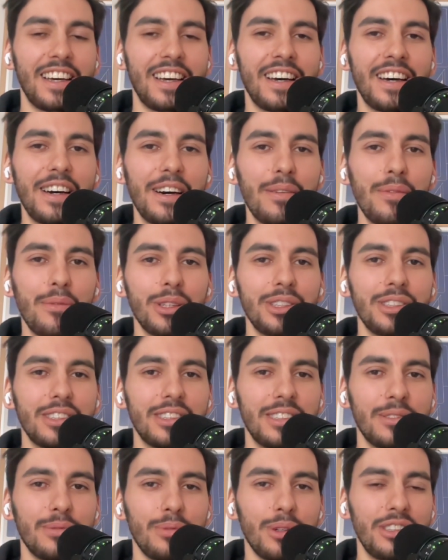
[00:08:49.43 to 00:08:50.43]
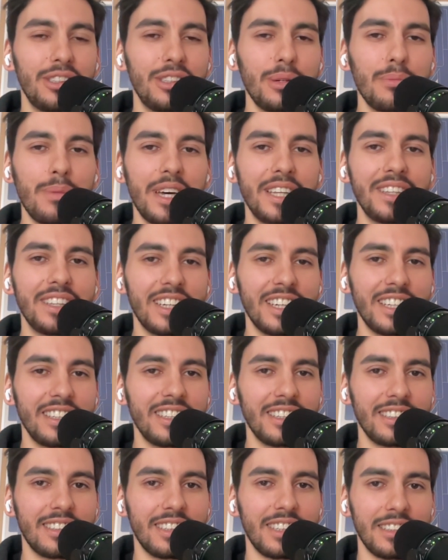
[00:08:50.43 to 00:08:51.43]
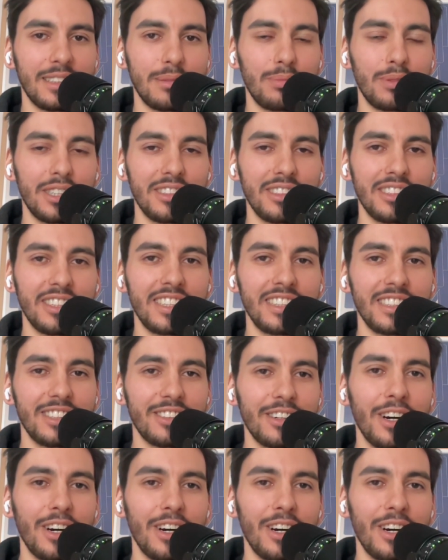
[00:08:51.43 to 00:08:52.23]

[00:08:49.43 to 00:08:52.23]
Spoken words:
What's your mandate as a president?